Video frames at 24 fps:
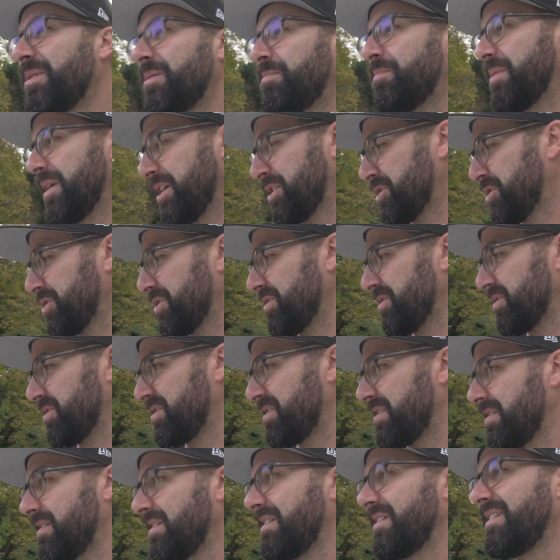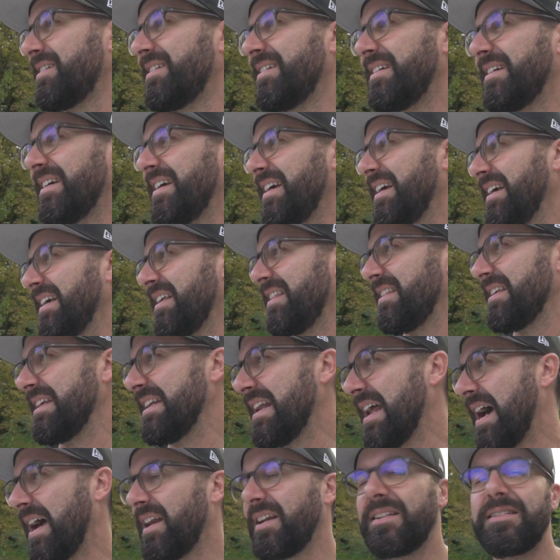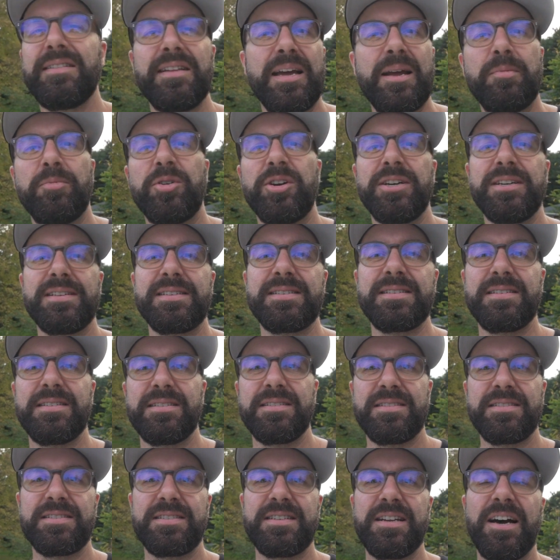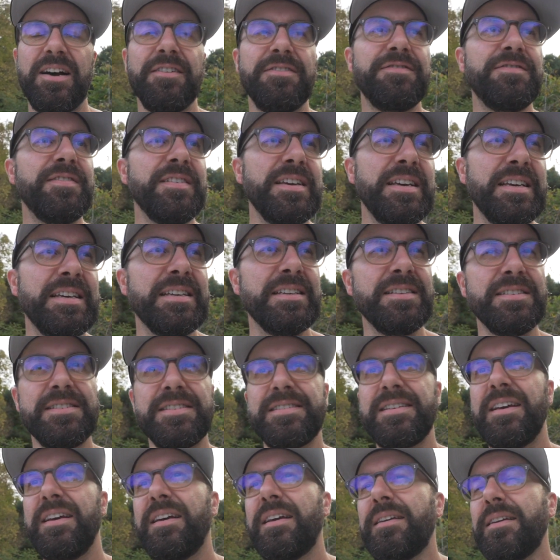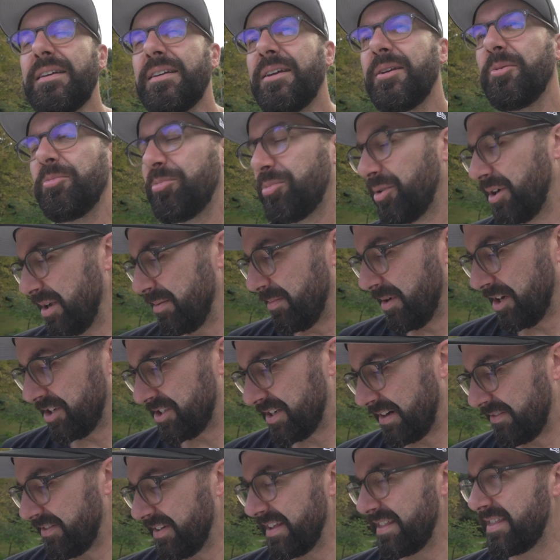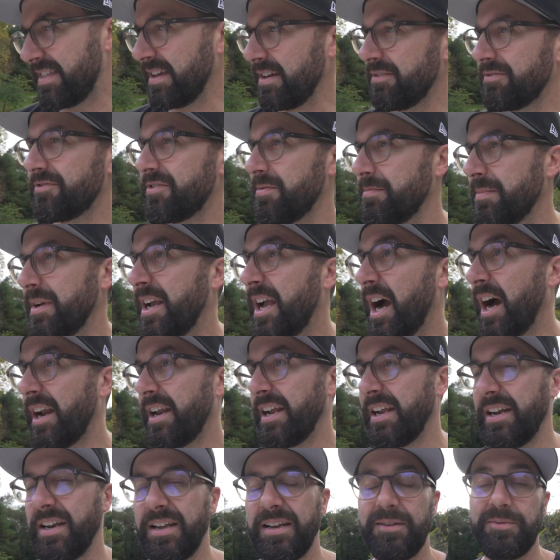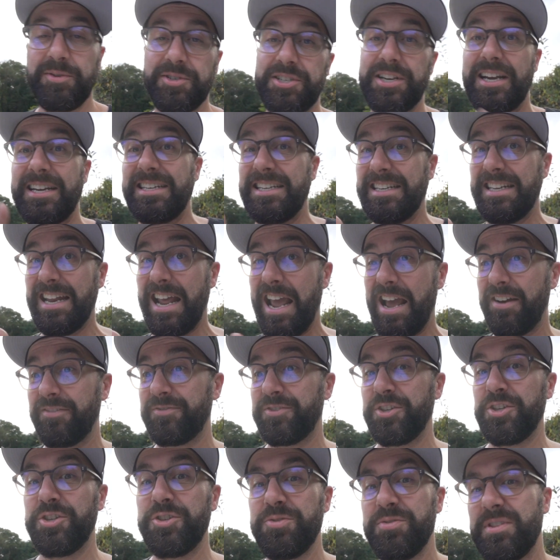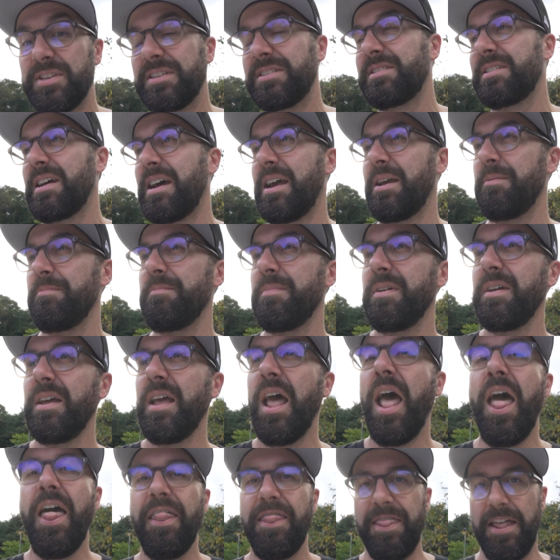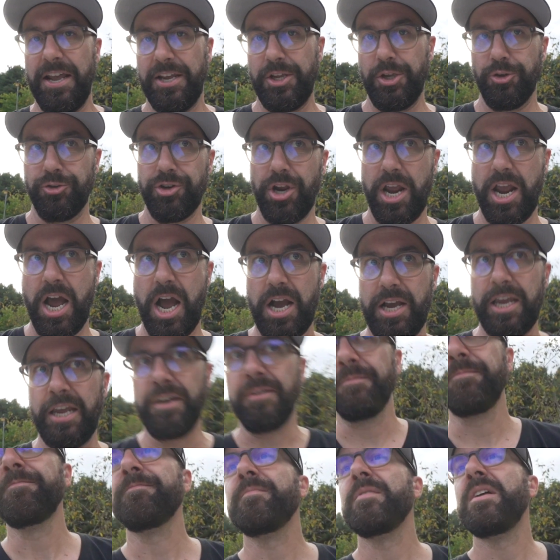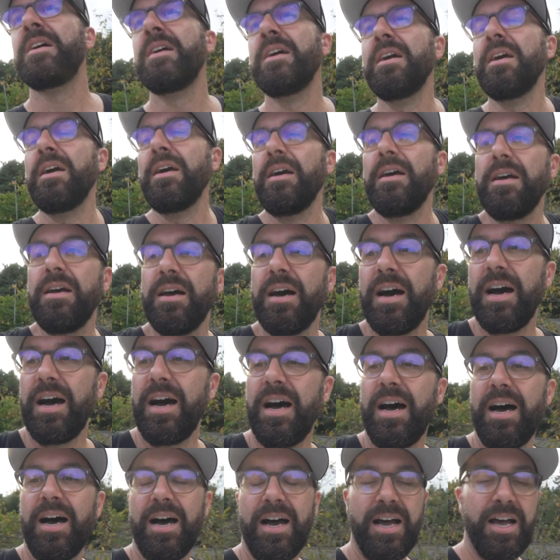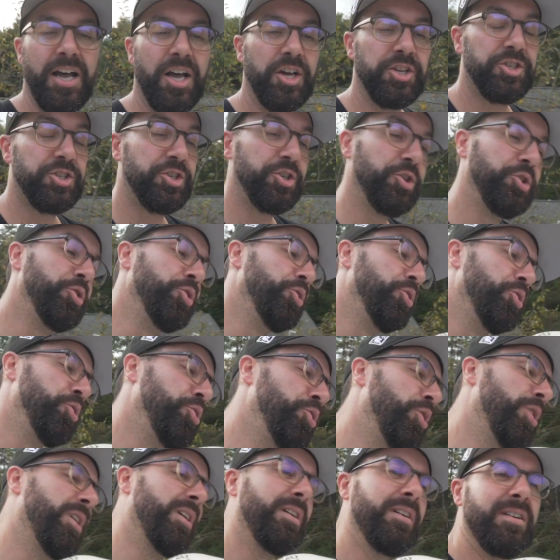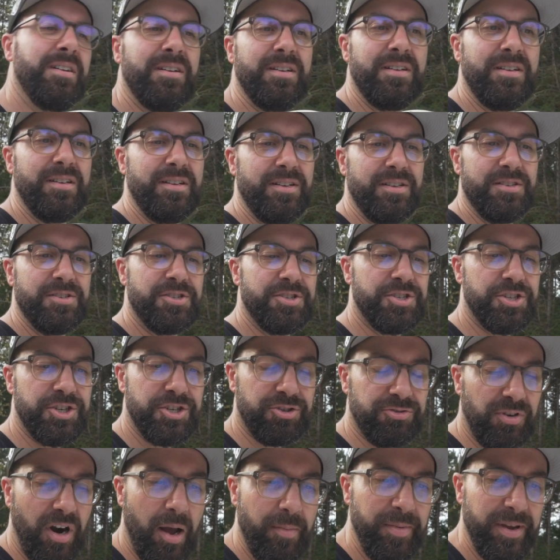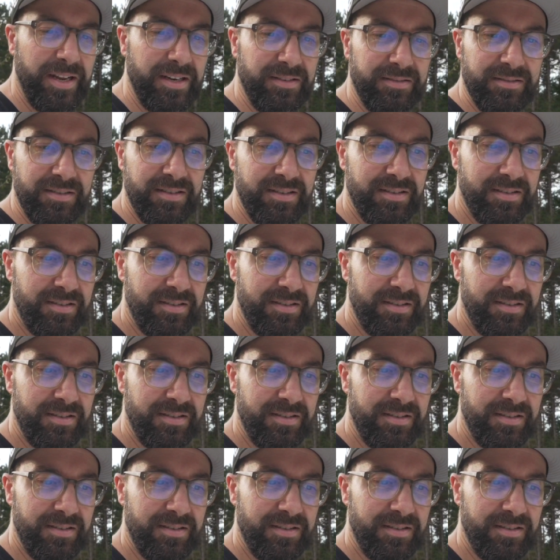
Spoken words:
pictures. The non-glamorous stuff is pretty much everything from gutting, which I didn't have to do this time. Thank you, Jay Hawking. To scrubbing